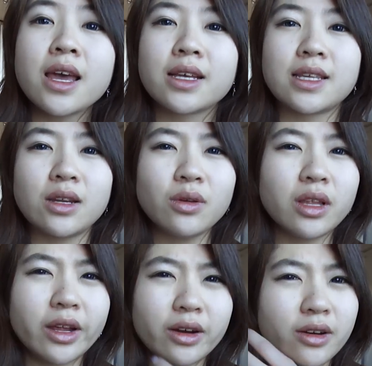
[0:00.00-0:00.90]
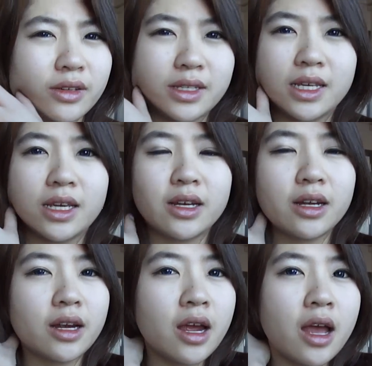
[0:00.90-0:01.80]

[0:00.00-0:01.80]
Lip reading: because I know a lot of girls here,